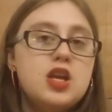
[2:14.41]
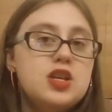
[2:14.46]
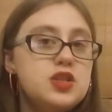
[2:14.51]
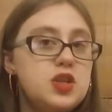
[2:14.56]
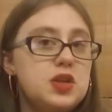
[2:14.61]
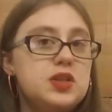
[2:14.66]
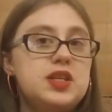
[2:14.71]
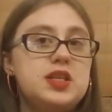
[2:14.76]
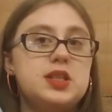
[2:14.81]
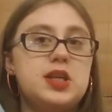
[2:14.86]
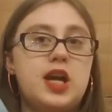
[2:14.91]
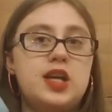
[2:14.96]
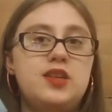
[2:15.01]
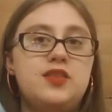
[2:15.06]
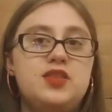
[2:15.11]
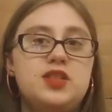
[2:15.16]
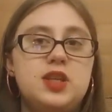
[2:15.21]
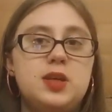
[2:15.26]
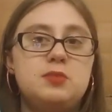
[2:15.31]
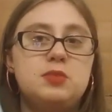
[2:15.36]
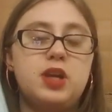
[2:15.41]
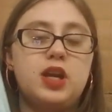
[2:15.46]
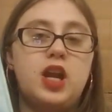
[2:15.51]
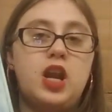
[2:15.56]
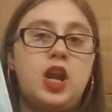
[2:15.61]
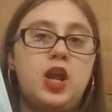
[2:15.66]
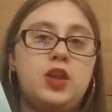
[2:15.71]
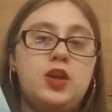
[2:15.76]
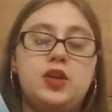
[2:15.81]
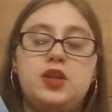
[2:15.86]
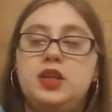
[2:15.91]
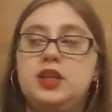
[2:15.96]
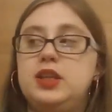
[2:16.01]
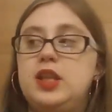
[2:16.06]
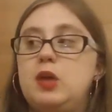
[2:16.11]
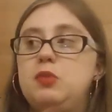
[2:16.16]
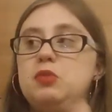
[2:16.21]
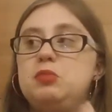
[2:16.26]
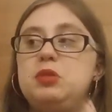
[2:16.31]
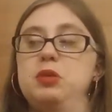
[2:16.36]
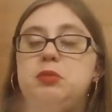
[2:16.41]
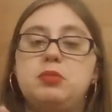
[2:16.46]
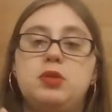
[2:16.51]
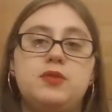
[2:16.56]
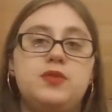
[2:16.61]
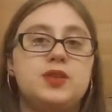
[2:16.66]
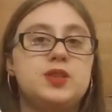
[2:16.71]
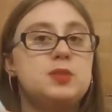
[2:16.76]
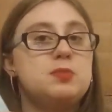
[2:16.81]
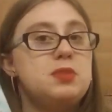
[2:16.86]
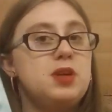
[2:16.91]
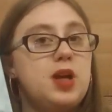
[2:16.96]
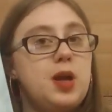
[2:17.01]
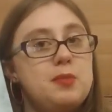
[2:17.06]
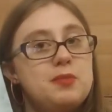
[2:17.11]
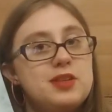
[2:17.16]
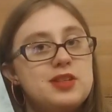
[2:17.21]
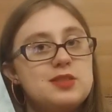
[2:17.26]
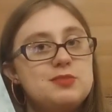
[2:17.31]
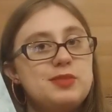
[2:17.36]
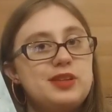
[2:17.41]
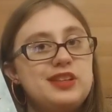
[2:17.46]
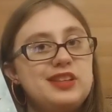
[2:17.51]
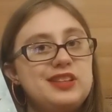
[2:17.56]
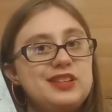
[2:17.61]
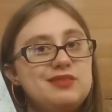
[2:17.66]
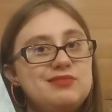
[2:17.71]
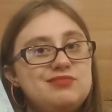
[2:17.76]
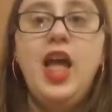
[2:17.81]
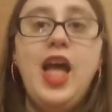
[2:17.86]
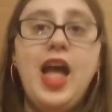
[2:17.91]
so this kind of seemed like another thing that would be perfect to pick up this month.